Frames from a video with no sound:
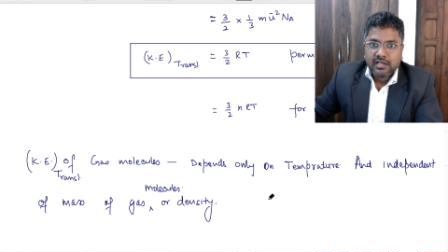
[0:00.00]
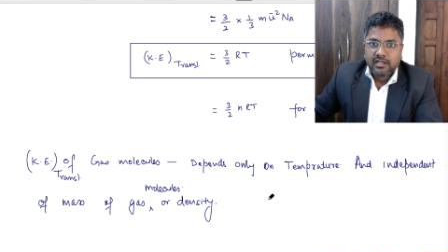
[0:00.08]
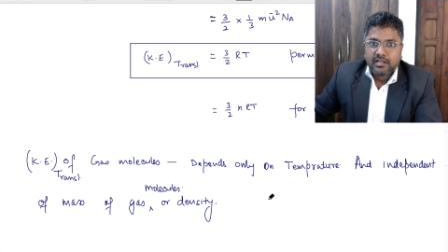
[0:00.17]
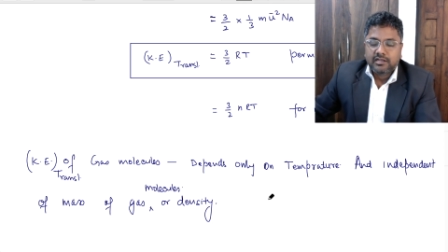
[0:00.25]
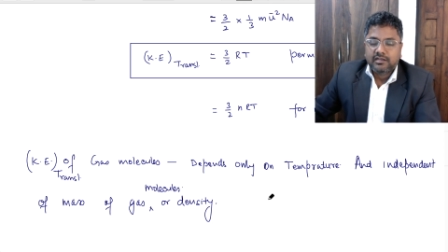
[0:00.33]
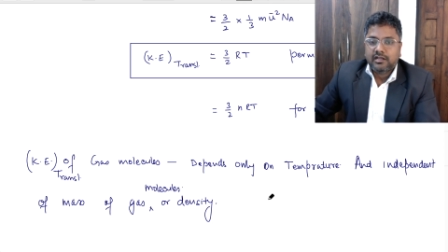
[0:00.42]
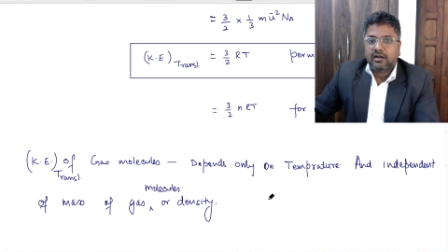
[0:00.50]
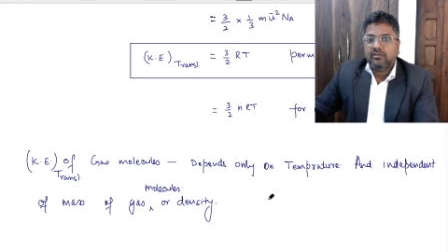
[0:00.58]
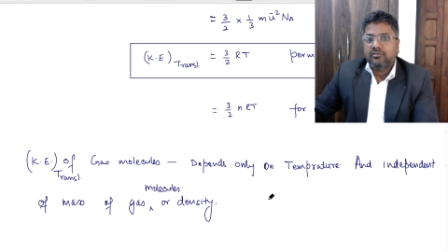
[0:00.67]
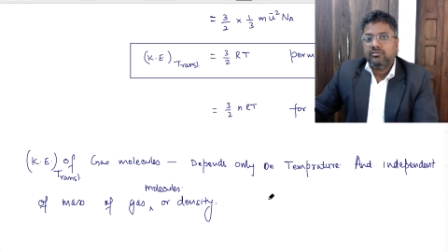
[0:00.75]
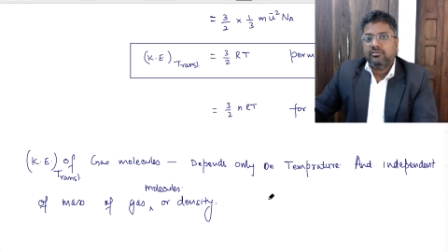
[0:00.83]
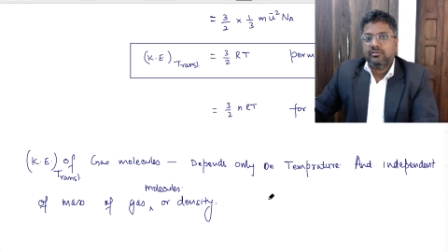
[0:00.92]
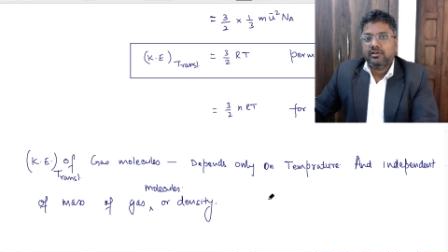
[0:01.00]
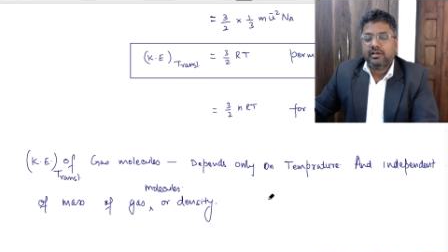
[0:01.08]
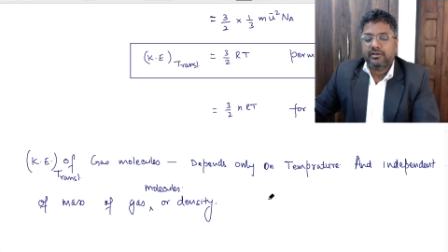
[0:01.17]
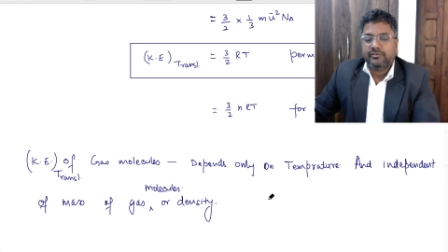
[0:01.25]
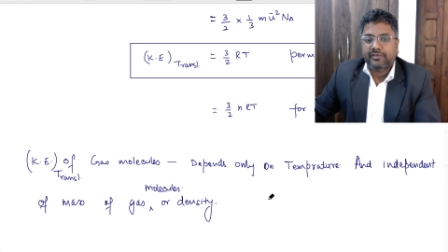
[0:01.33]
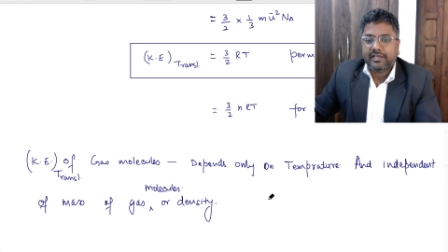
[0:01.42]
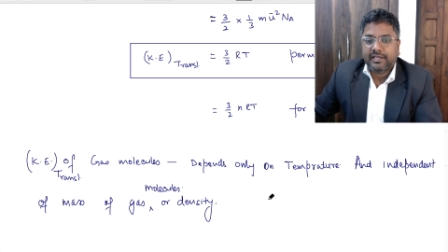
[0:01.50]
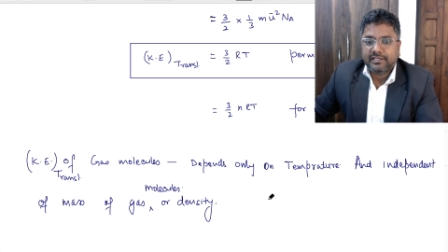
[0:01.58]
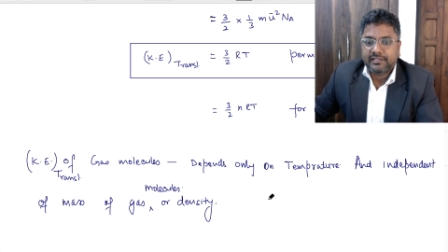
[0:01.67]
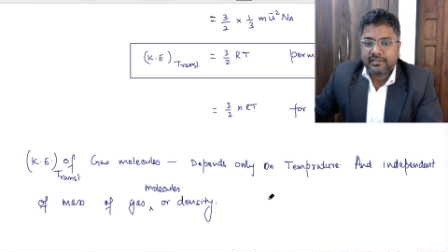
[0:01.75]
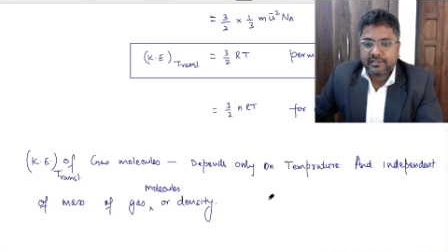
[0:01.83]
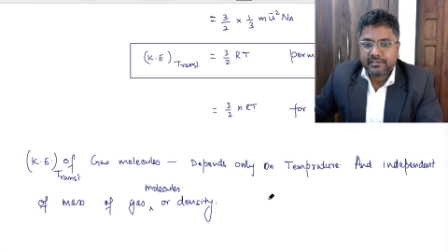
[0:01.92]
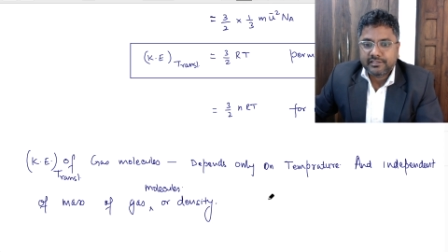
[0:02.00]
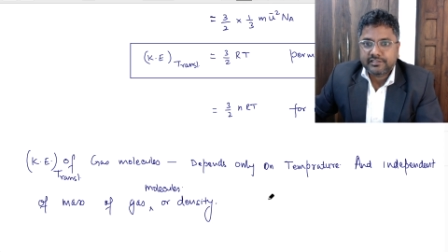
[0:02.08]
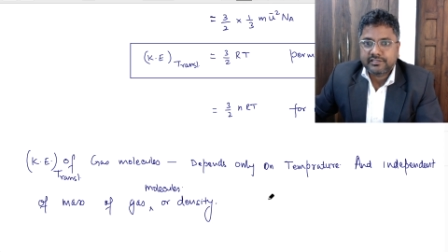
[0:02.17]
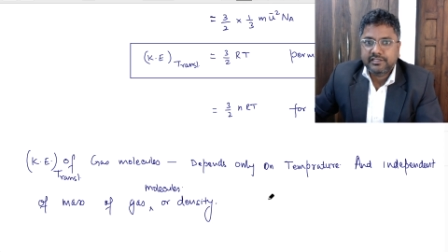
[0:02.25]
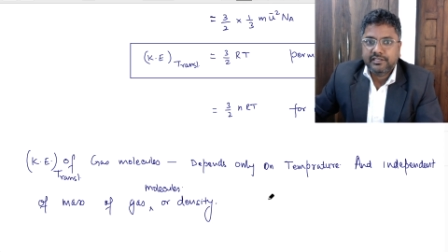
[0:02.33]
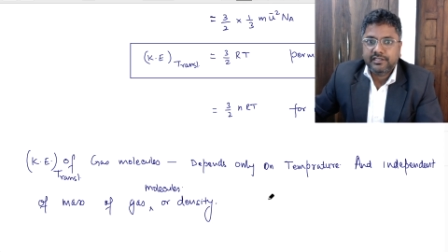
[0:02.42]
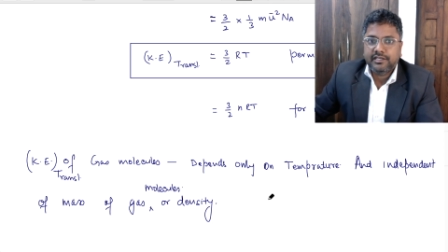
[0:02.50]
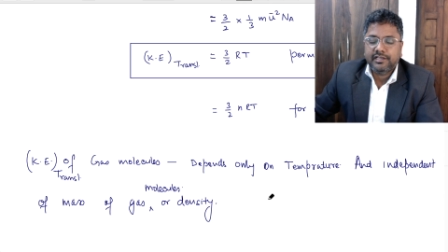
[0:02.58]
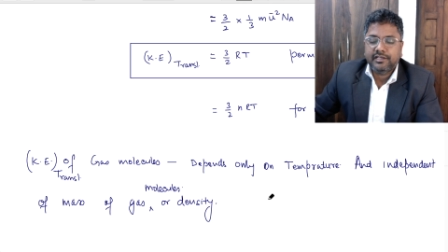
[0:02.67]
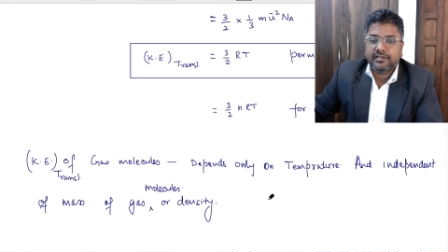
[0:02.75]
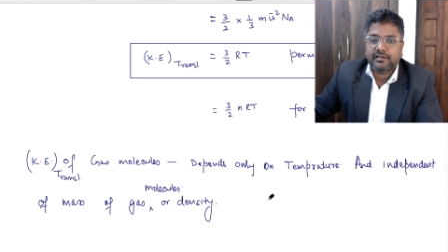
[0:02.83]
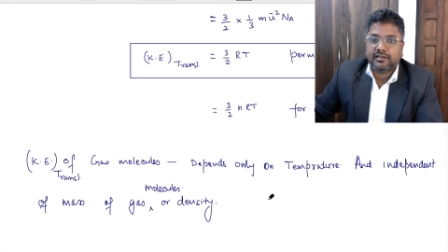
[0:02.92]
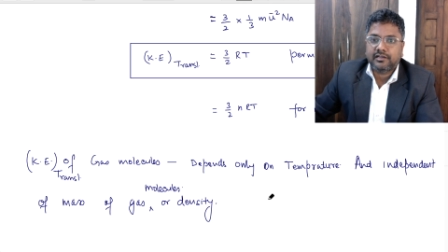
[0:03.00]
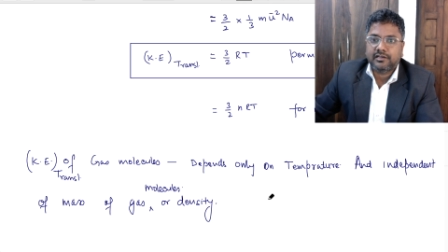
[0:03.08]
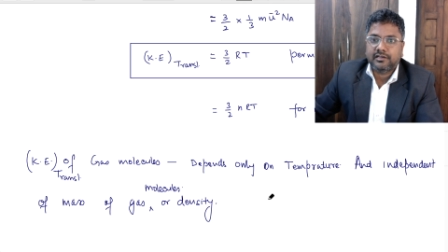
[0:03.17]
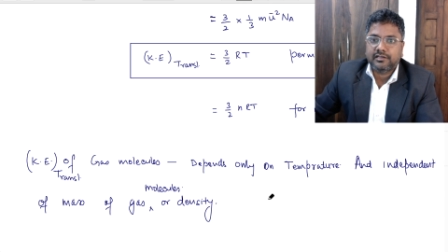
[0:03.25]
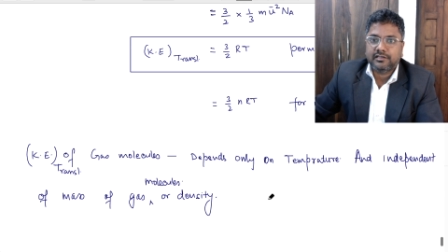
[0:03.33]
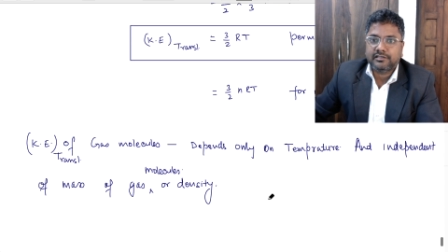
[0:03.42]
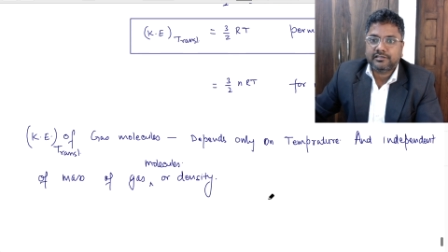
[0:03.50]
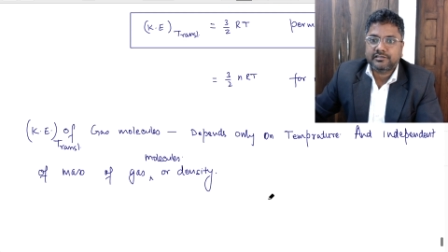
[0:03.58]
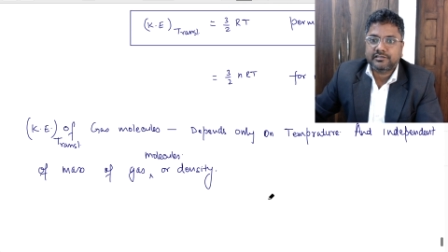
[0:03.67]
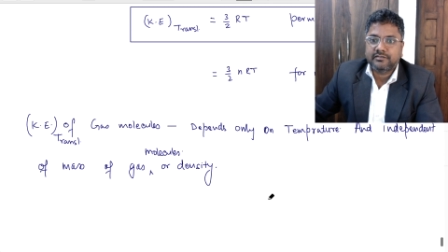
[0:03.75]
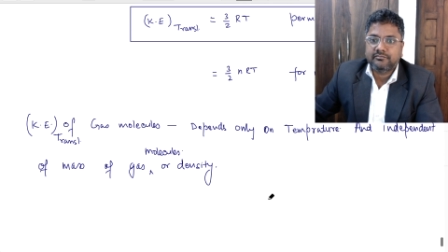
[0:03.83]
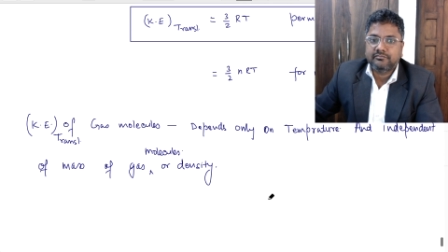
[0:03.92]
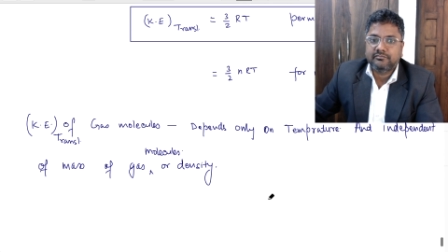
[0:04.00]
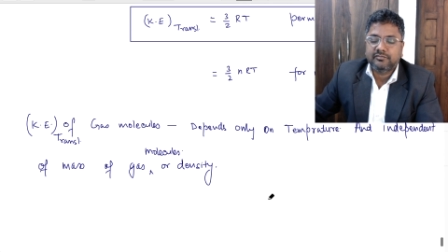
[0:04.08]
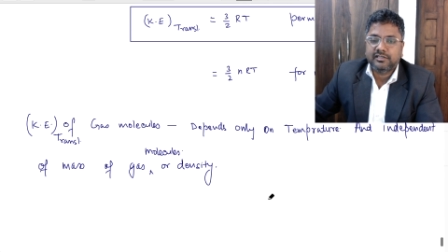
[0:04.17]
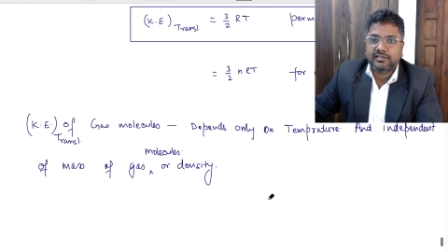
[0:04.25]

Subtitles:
Now we can see here some